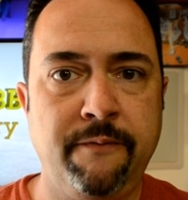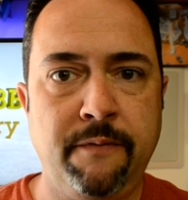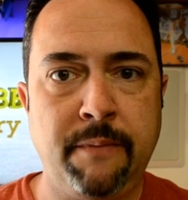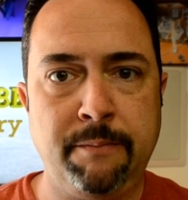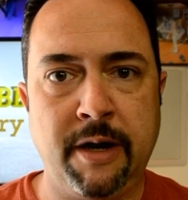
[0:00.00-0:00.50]

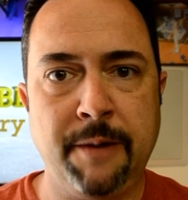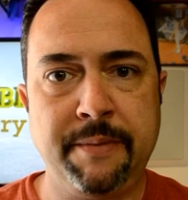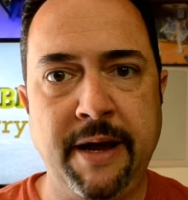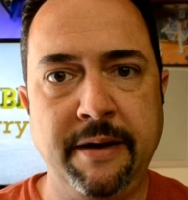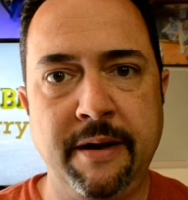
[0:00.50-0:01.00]

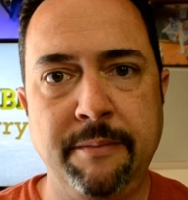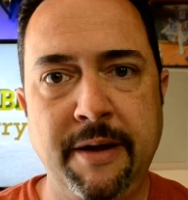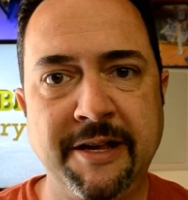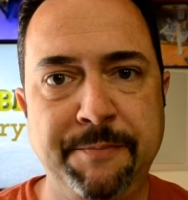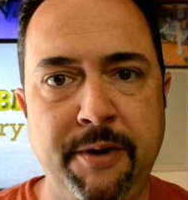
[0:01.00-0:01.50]
update and my
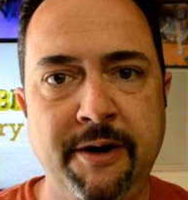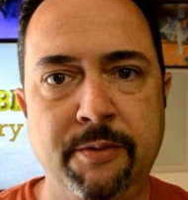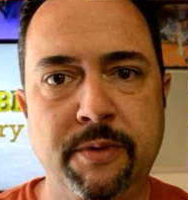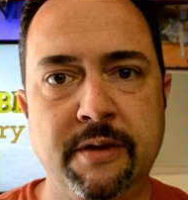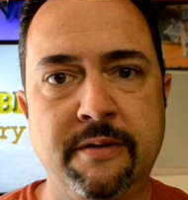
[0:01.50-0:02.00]
experience
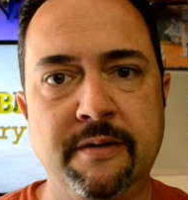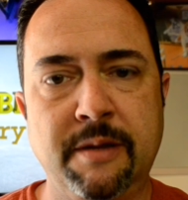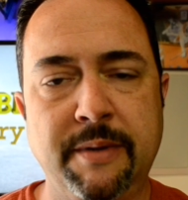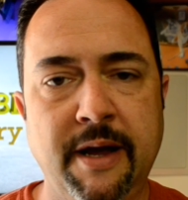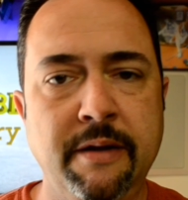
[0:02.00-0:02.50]
with this
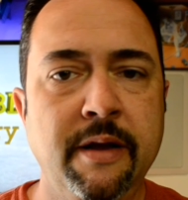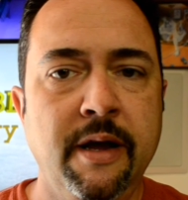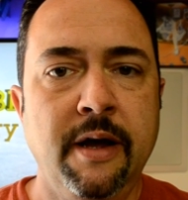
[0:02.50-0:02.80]
system again.